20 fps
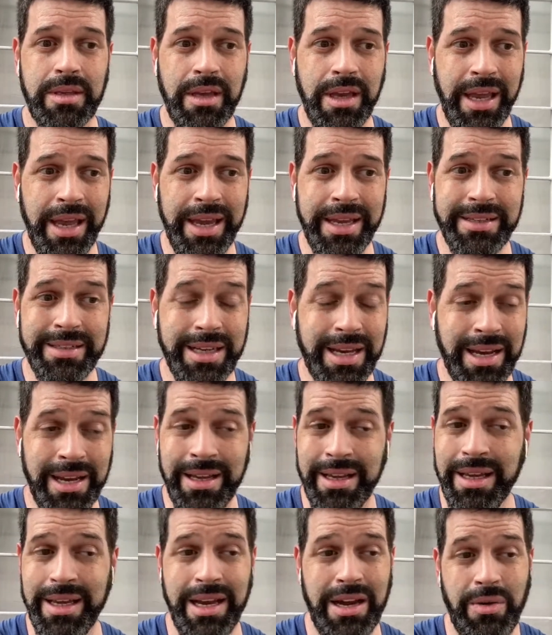And I
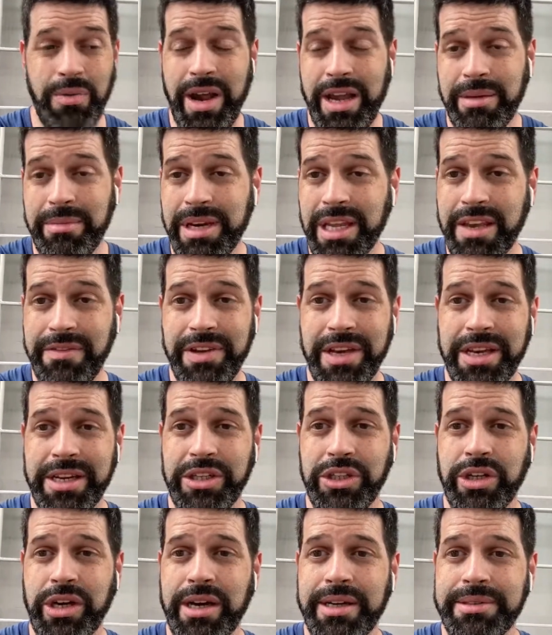recommend giving it a
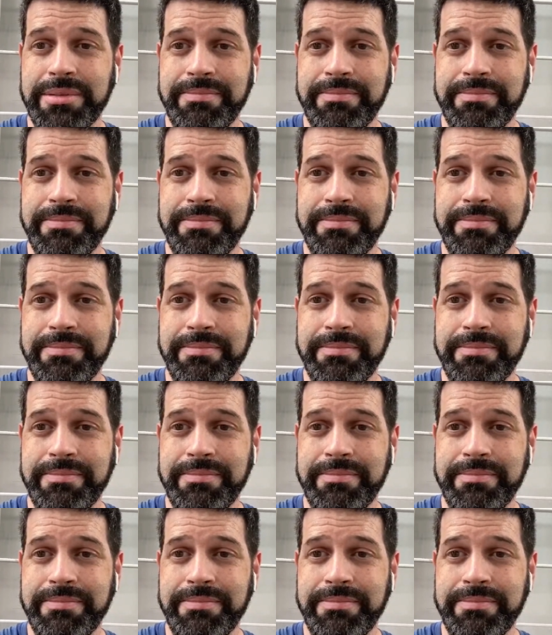shot.